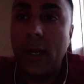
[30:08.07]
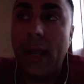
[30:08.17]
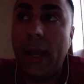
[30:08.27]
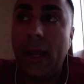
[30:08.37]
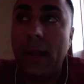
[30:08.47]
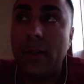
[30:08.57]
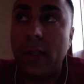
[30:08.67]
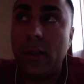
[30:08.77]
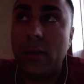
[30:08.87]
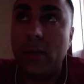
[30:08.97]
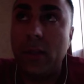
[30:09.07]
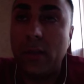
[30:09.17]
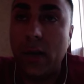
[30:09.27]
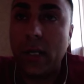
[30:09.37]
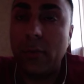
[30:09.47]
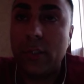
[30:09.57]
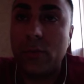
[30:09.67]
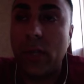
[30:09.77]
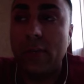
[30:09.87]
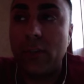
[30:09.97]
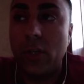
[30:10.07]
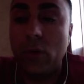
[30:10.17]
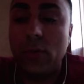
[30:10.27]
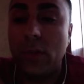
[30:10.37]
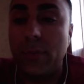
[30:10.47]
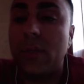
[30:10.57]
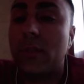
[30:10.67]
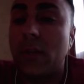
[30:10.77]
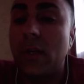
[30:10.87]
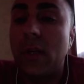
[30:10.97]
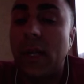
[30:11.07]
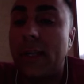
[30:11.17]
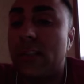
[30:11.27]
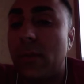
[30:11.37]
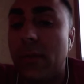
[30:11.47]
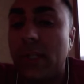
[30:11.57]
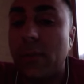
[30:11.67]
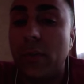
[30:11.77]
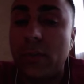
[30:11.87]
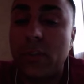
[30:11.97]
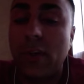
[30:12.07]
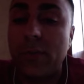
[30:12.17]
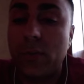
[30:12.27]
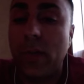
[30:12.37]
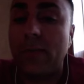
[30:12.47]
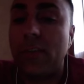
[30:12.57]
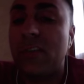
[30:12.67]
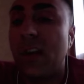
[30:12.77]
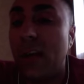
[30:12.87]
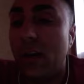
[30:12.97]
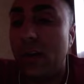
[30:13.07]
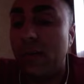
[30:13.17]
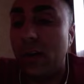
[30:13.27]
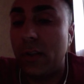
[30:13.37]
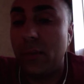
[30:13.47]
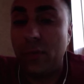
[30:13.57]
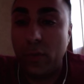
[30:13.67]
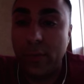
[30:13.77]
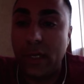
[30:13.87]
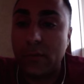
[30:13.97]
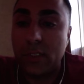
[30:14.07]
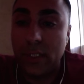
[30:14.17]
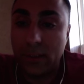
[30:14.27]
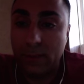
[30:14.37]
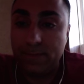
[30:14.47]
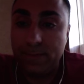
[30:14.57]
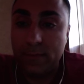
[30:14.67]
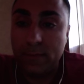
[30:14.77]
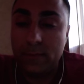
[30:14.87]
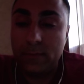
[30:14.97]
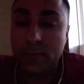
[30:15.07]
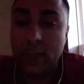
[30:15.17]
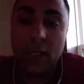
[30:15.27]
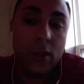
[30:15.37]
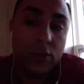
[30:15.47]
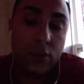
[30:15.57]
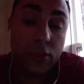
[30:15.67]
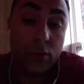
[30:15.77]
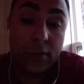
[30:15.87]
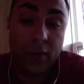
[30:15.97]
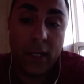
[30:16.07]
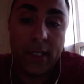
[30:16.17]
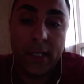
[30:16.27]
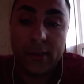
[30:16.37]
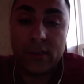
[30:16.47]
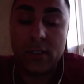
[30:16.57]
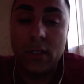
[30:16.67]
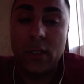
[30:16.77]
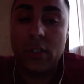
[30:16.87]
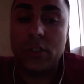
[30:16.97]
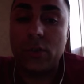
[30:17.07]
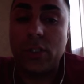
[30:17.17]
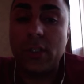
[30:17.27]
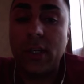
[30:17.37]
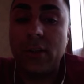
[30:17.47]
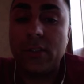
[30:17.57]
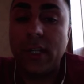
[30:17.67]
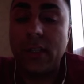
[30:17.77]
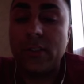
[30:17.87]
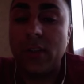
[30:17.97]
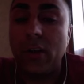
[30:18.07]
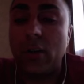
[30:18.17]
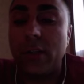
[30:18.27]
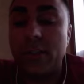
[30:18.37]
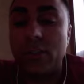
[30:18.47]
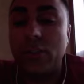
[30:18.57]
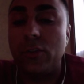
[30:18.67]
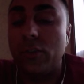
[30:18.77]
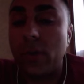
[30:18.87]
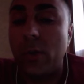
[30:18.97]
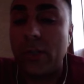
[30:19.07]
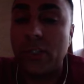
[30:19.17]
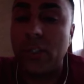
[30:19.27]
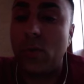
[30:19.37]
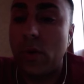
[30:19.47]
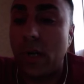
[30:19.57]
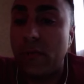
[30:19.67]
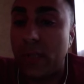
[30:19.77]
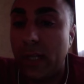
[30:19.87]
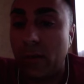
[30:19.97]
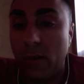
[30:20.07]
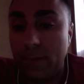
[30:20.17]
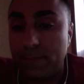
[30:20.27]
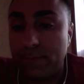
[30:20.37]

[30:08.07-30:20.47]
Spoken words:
and then the documents would have to go to the builder, and somebody at the builder's office would have to sign off on them before it becomes a deal. So two different ideas. So it's good to understand the scenario because there's two trick questions that we'll cover later on